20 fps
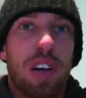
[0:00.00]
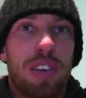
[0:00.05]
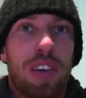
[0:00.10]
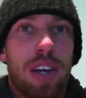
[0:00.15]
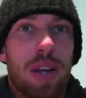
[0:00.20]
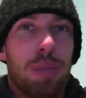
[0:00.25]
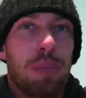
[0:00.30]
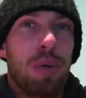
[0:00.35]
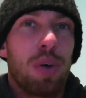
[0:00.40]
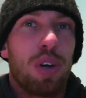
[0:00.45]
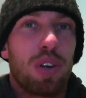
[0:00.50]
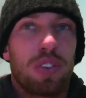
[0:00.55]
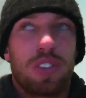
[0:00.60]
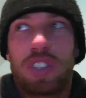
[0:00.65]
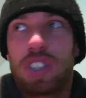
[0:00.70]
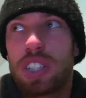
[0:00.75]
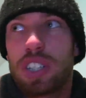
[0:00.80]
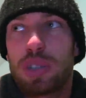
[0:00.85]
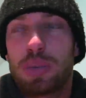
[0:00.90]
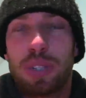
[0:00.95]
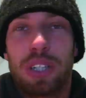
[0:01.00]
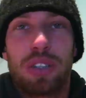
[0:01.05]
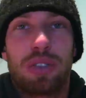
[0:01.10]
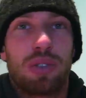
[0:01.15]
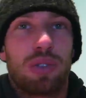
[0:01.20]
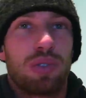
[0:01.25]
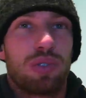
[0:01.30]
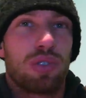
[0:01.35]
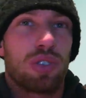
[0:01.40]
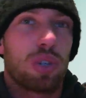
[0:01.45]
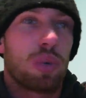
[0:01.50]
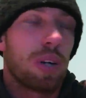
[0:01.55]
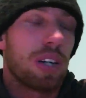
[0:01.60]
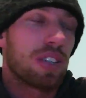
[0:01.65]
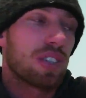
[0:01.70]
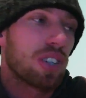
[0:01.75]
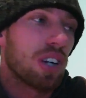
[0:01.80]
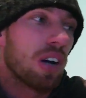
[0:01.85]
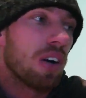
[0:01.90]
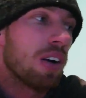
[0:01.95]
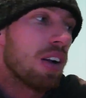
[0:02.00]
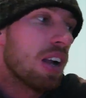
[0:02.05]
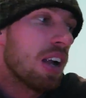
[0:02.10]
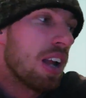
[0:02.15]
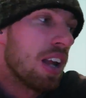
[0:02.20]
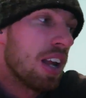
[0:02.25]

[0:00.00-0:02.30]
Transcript: I've had a merc for six weeks for hundred quid, so